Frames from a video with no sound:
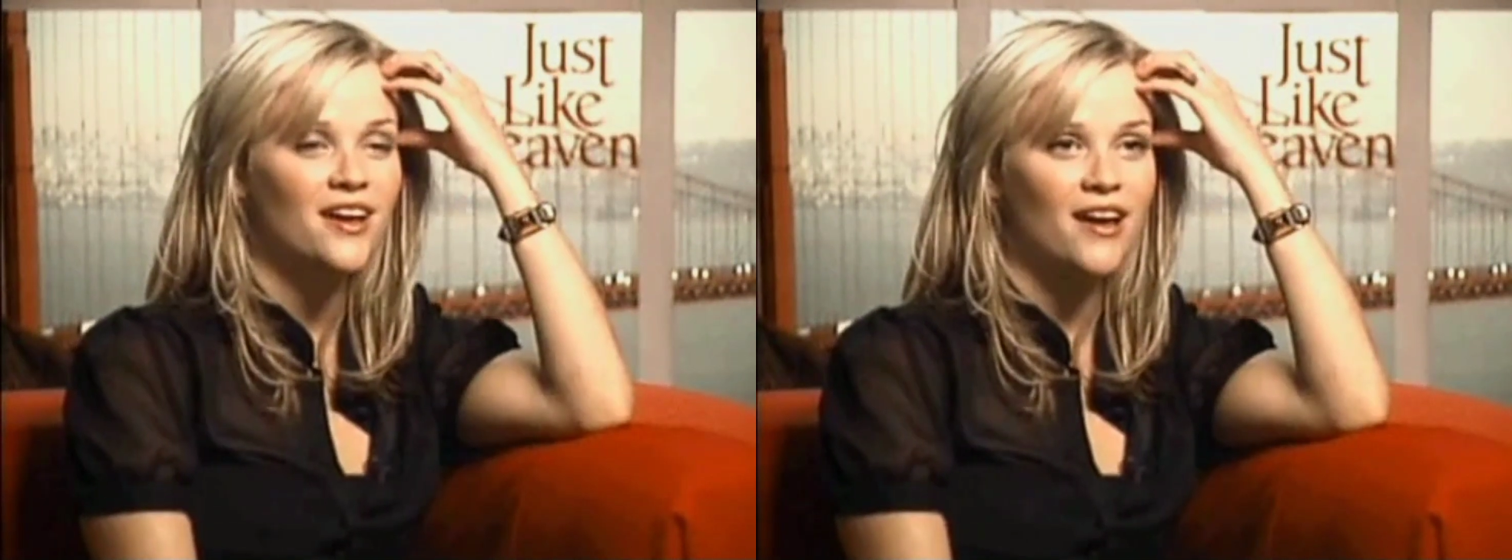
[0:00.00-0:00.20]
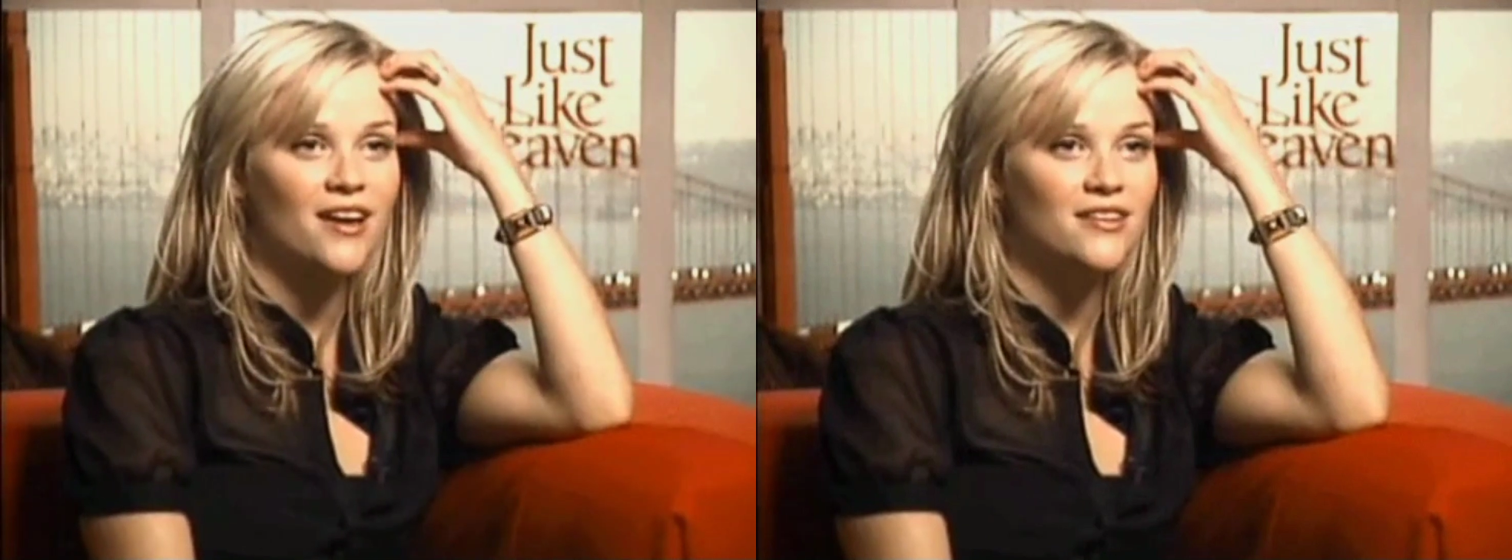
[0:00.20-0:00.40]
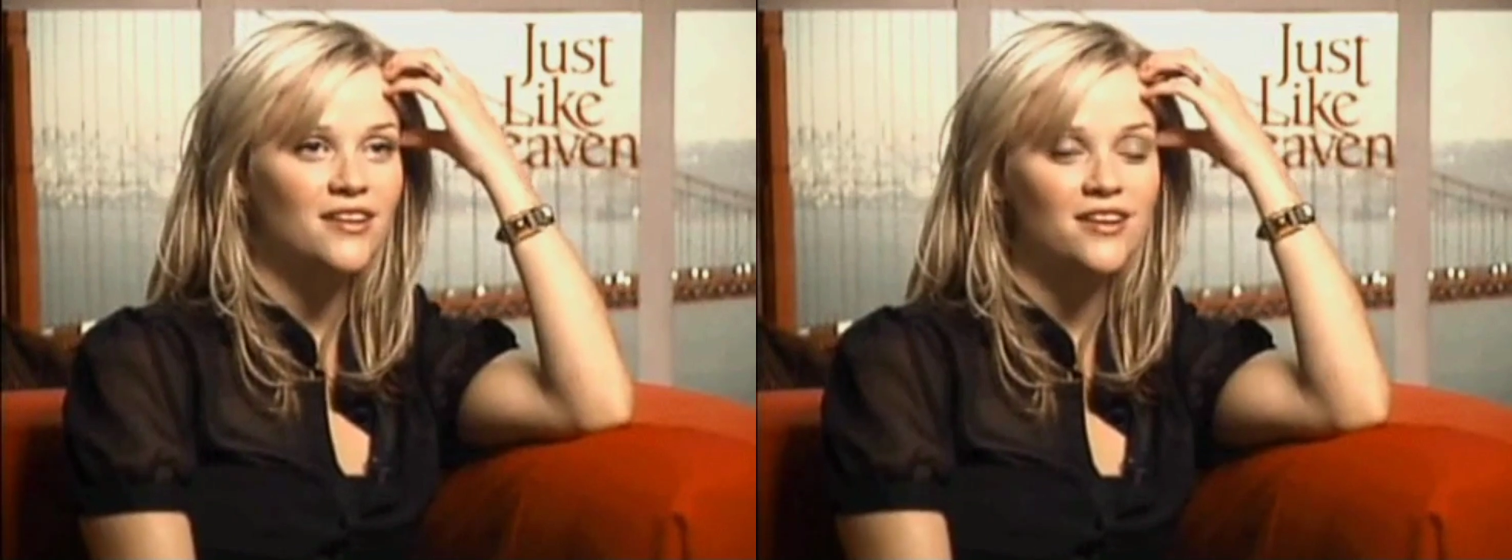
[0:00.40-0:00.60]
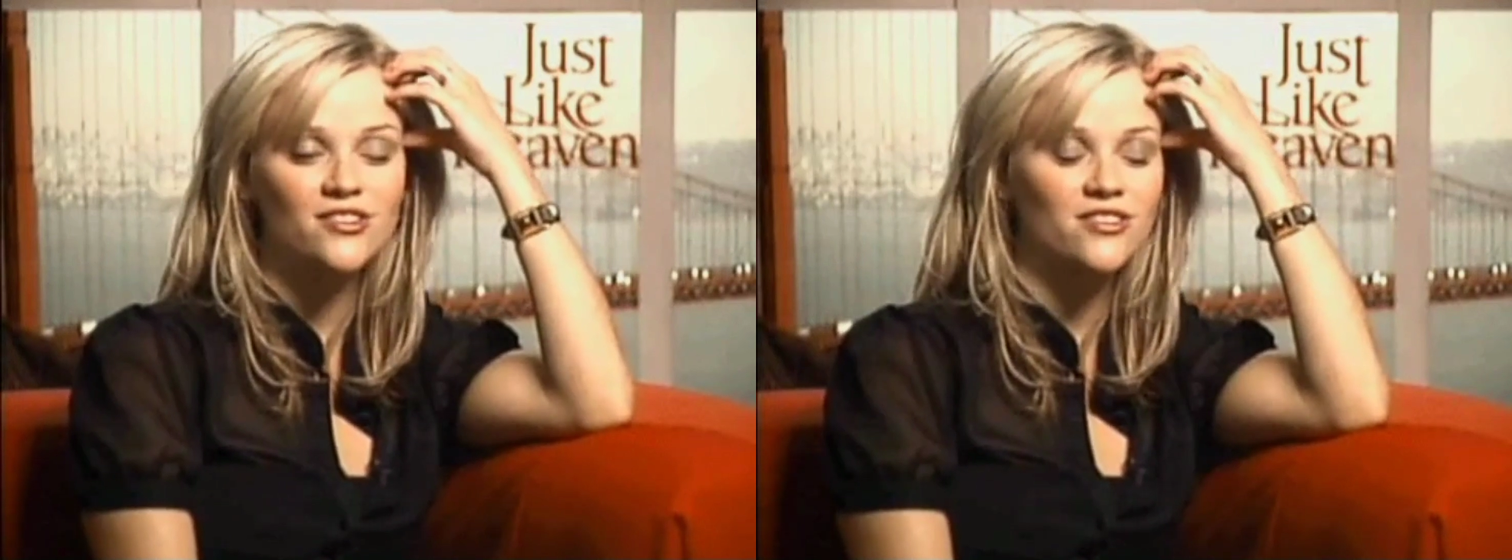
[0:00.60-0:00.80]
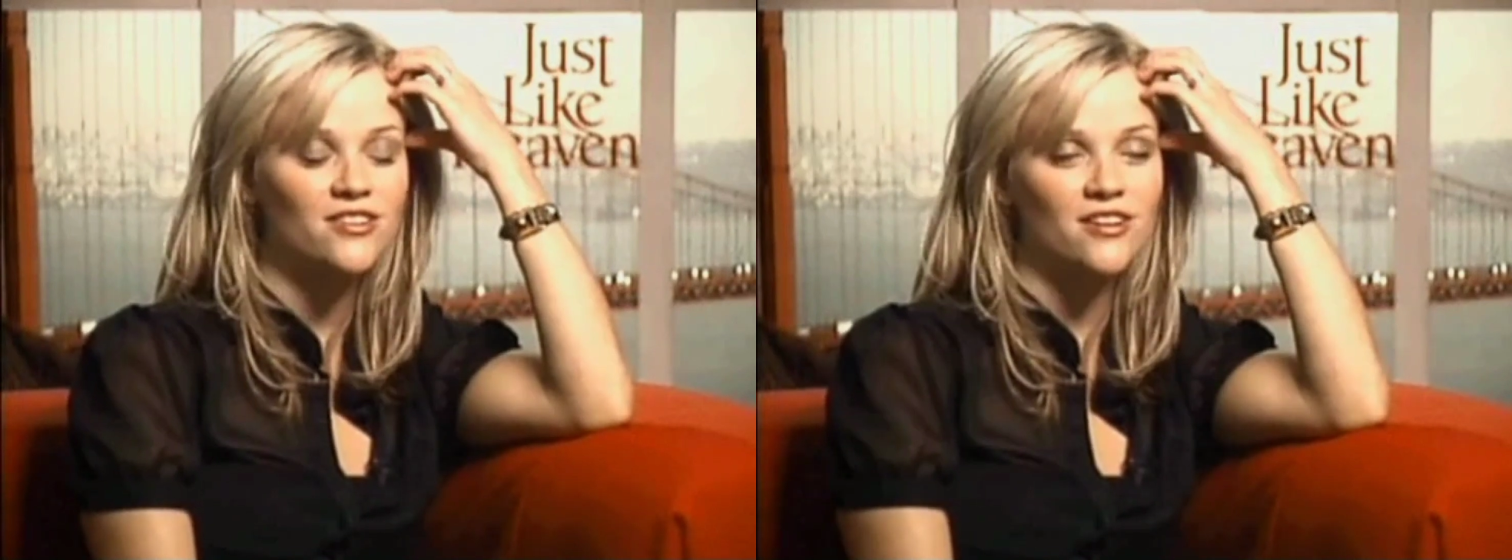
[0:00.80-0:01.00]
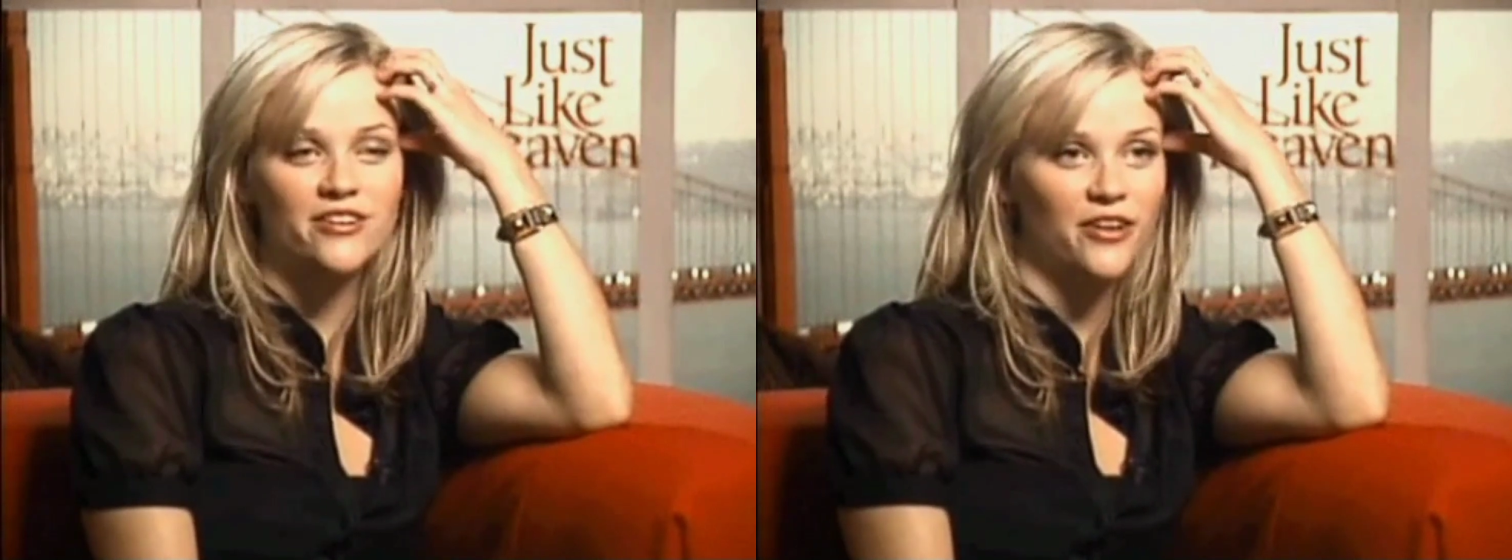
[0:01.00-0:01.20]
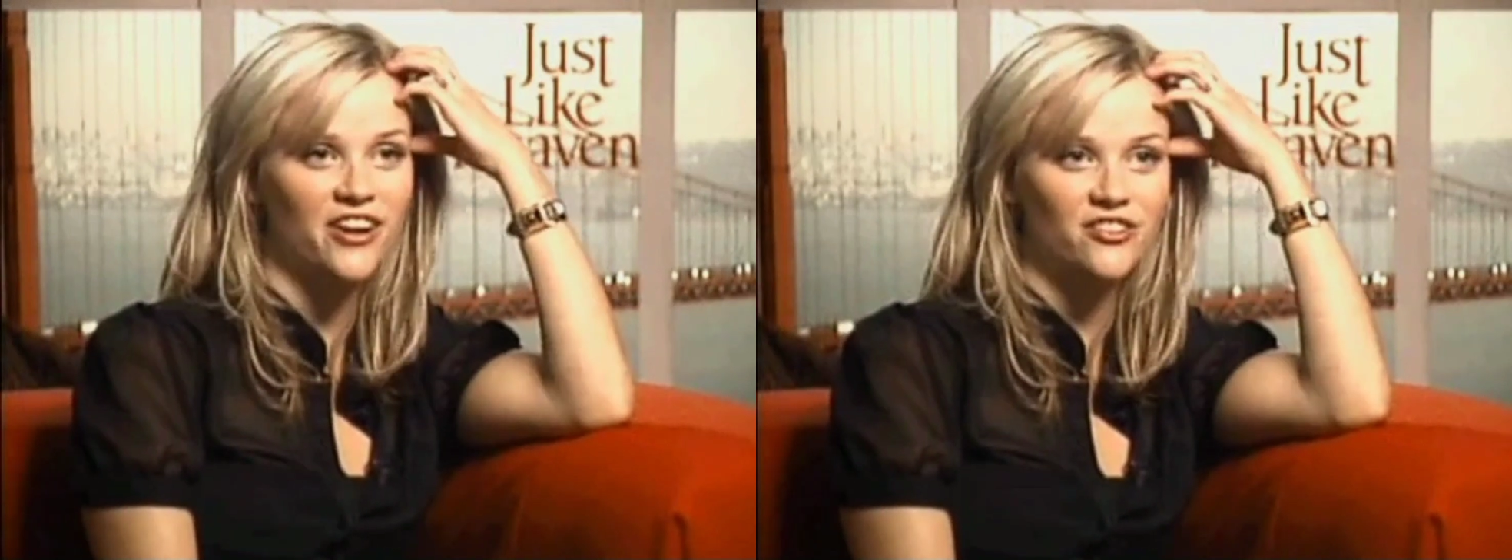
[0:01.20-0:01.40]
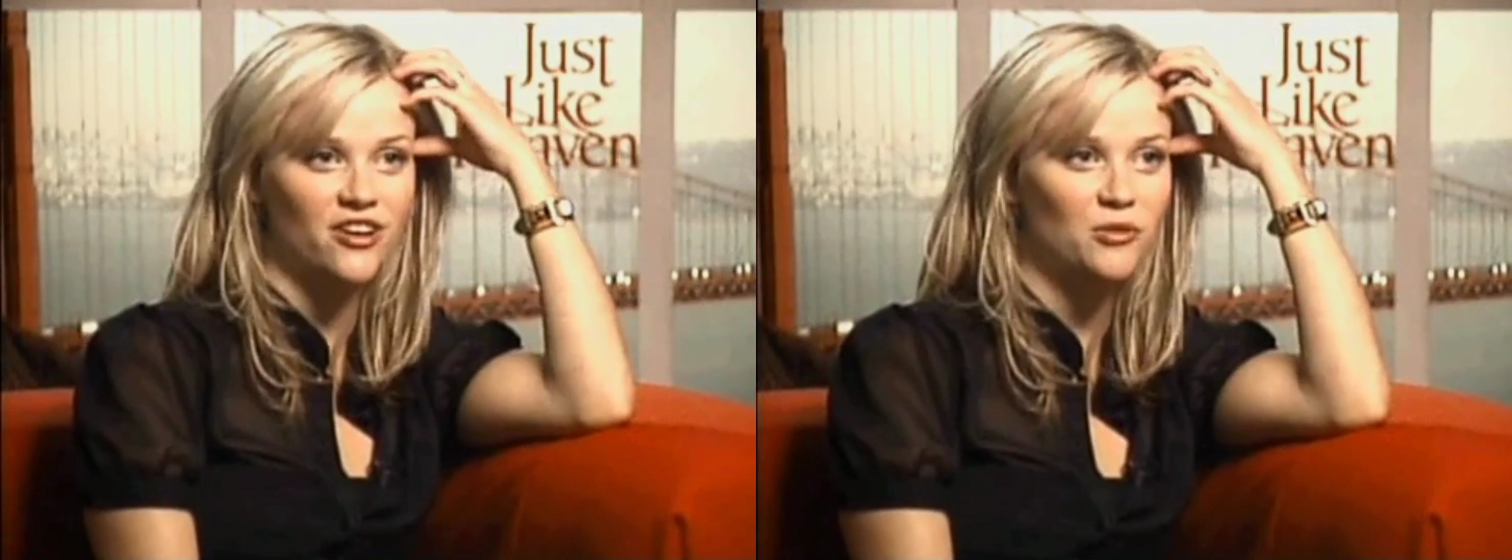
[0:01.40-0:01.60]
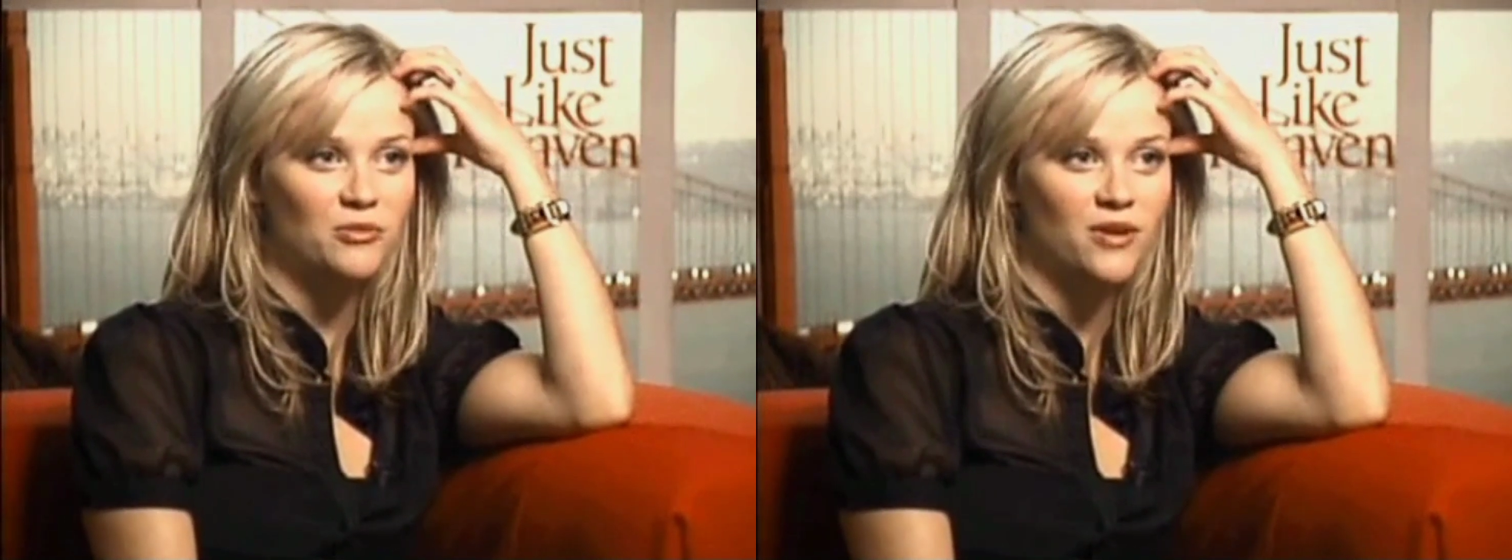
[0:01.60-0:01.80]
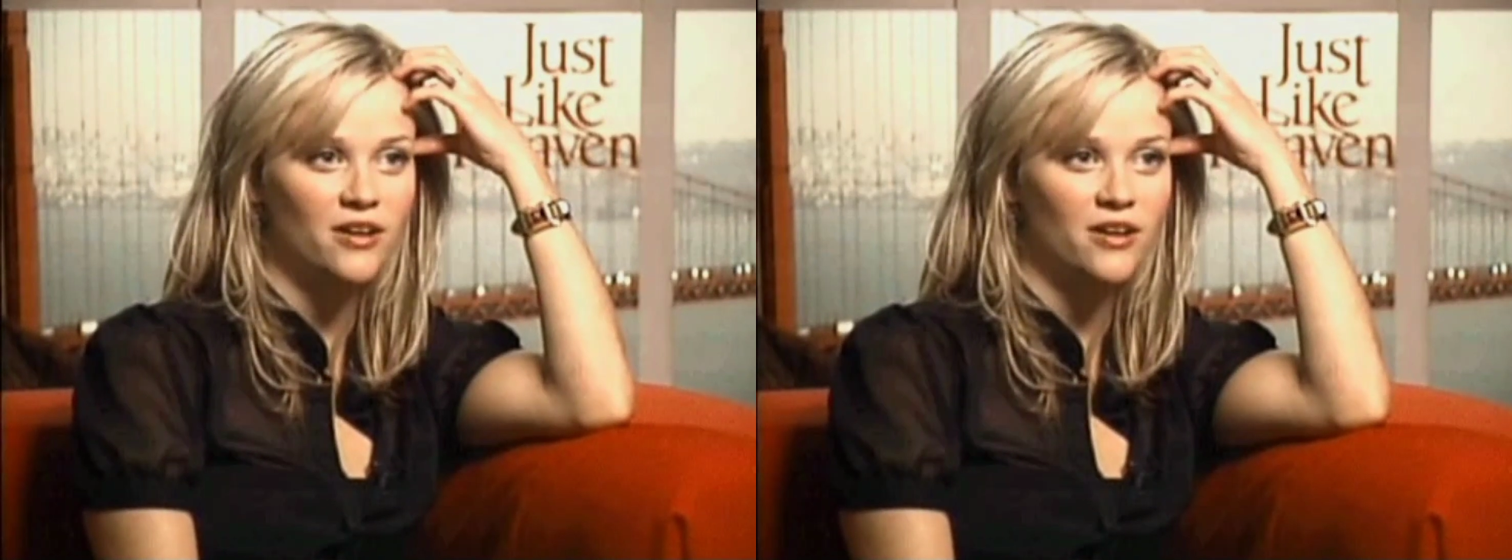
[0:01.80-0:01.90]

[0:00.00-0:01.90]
And he just did a great job.